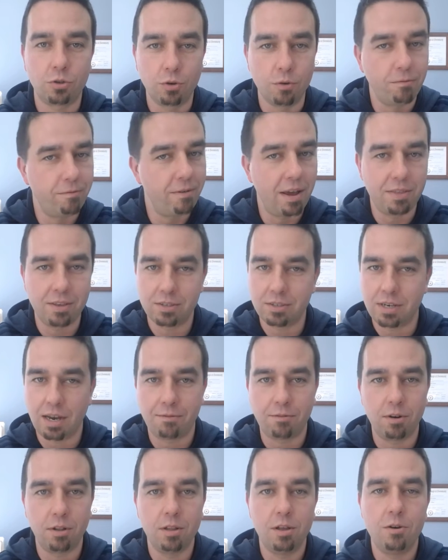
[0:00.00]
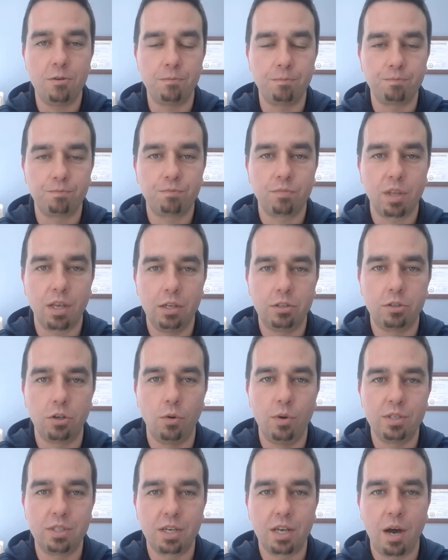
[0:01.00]
true faith is never alone. It's
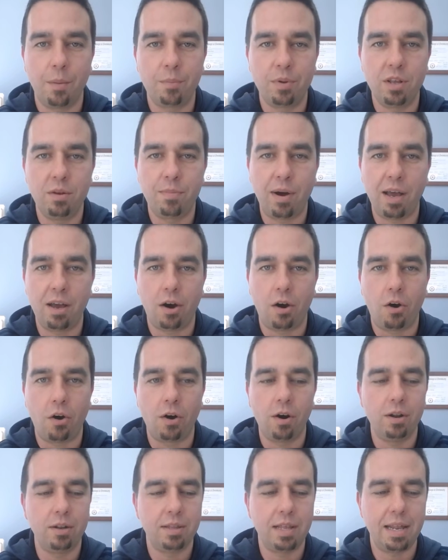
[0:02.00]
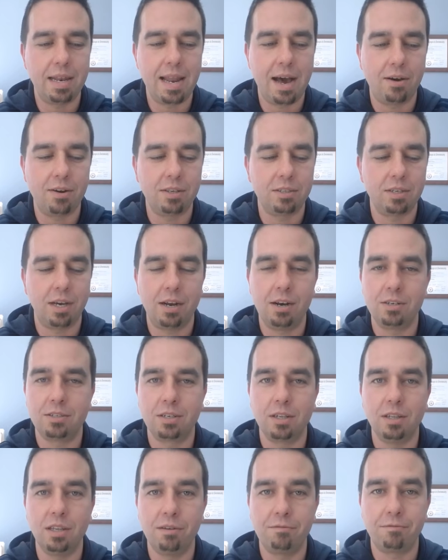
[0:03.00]
always accompanied by a heart that now desires
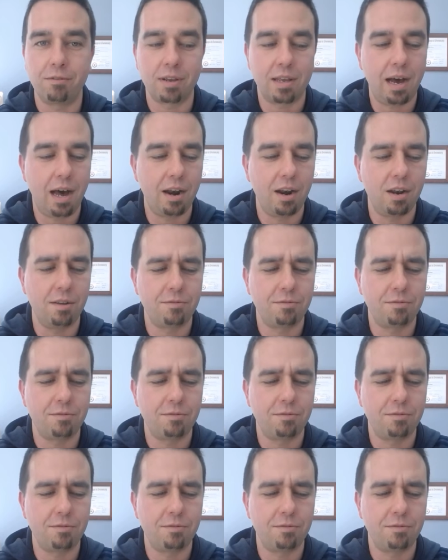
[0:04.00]
to live for God.